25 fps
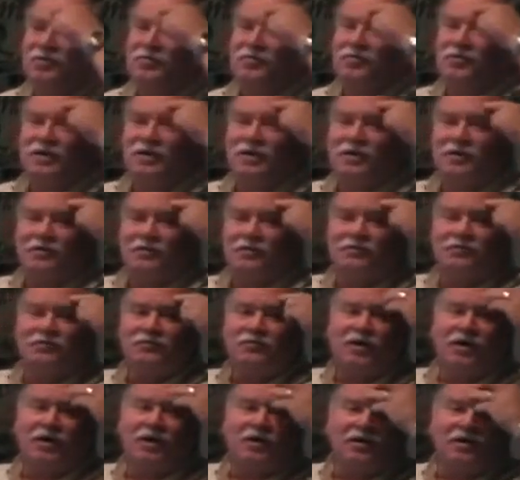written.
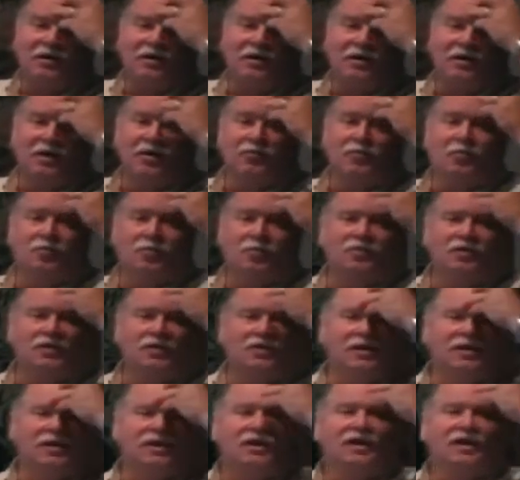Finally, it will
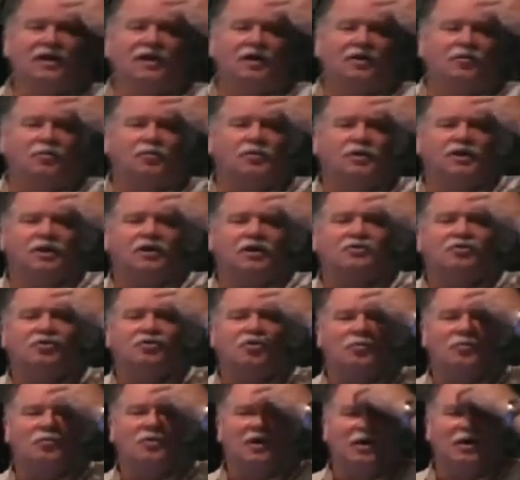be, it will be in
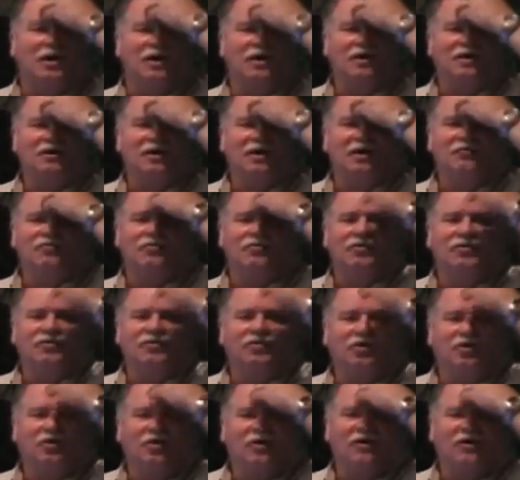your mind, every
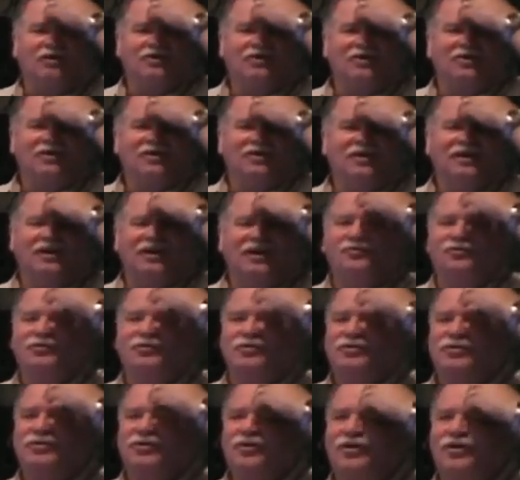thought,
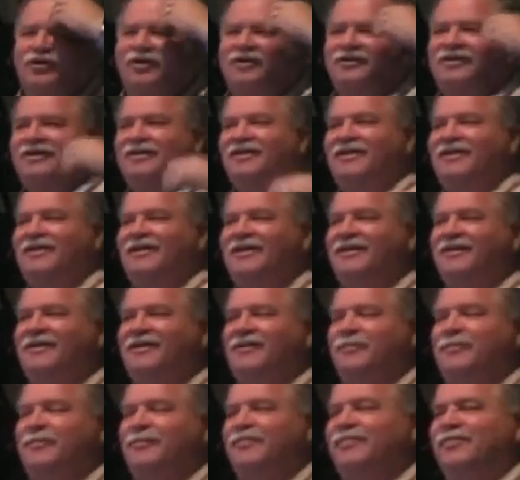every thought.
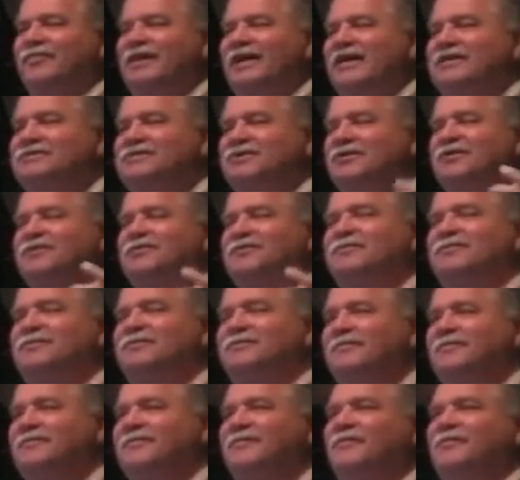I shared
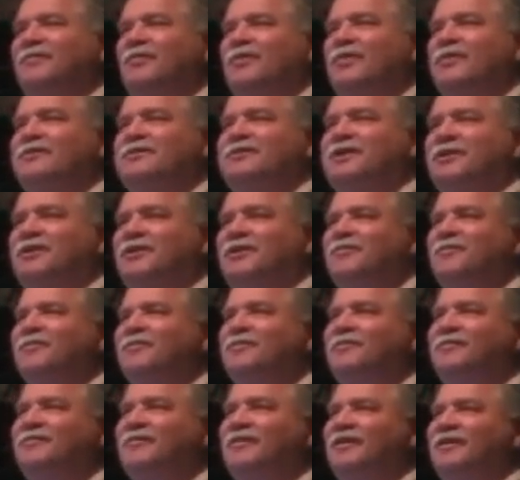one
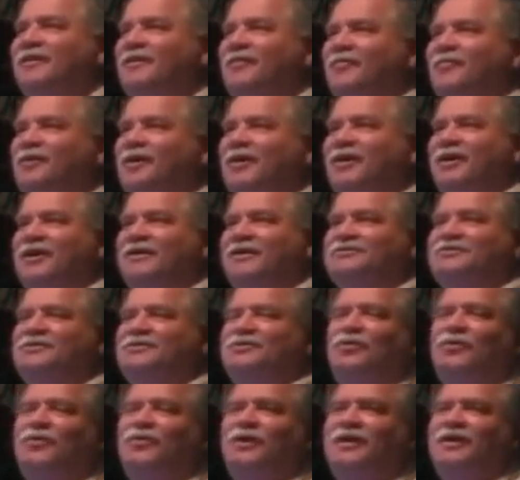time my last
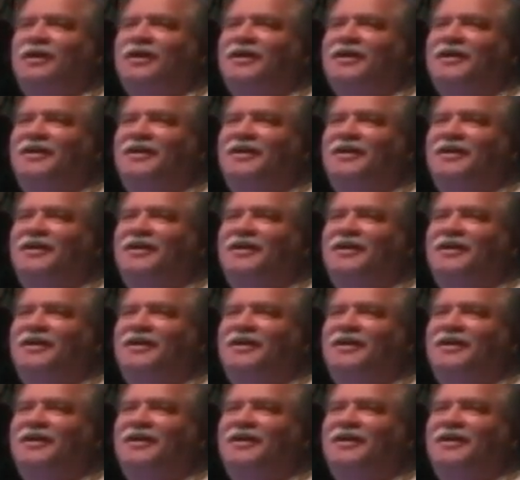story